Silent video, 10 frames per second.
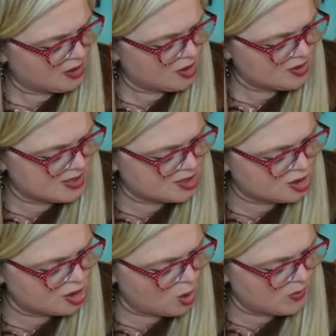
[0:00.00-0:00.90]
It's
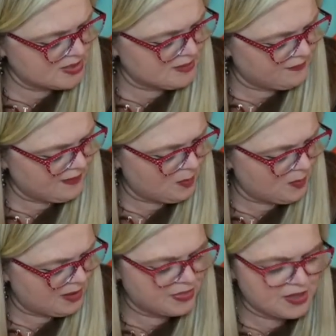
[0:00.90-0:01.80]
going to
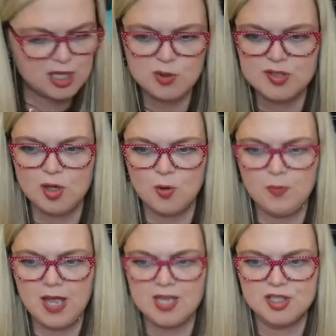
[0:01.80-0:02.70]
Velma. Thank you so
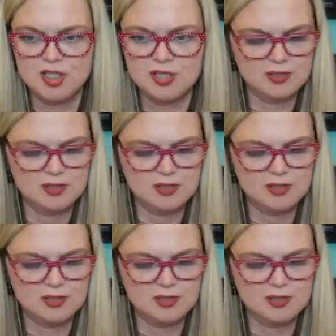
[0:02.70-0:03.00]
much.